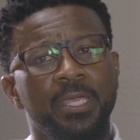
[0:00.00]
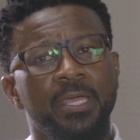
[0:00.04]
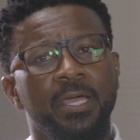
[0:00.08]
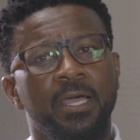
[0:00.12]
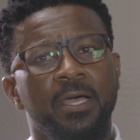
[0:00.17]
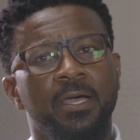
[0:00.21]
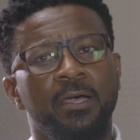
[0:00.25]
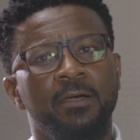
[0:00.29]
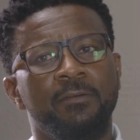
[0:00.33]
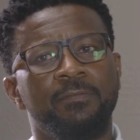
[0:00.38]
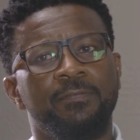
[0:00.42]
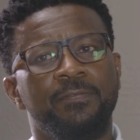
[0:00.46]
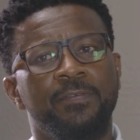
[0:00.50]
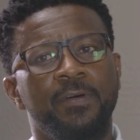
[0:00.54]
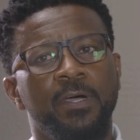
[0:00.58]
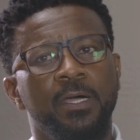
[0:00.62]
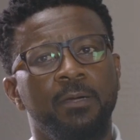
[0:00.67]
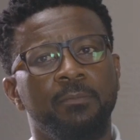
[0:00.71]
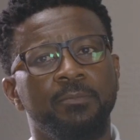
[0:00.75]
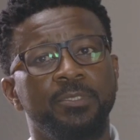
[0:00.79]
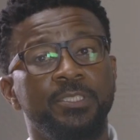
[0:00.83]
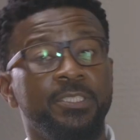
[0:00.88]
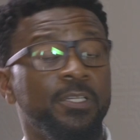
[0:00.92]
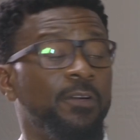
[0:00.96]
have
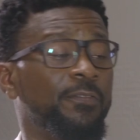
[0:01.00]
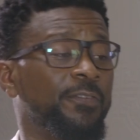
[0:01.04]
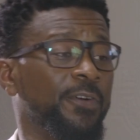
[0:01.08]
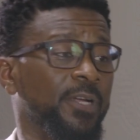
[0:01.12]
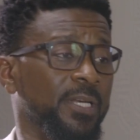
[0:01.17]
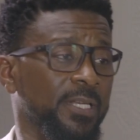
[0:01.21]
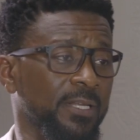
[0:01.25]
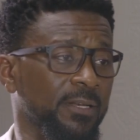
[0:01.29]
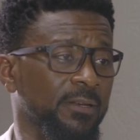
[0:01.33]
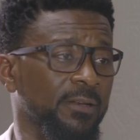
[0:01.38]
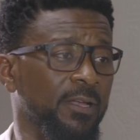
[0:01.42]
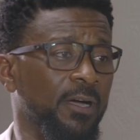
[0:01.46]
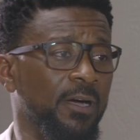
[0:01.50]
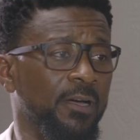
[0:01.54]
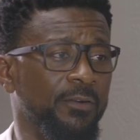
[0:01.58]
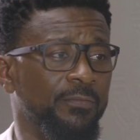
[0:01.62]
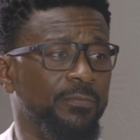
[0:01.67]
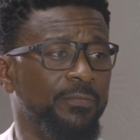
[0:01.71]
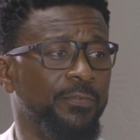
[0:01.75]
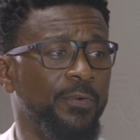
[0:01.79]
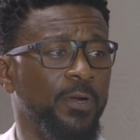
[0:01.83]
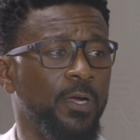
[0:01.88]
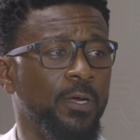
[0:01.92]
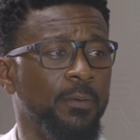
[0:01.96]
suffered a lot
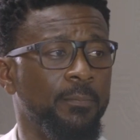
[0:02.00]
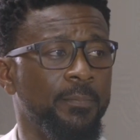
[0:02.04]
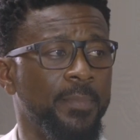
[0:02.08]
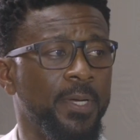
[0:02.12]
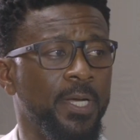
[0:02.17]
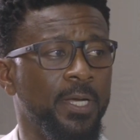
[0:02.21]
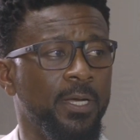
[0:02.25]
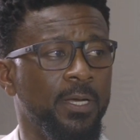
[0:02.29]
from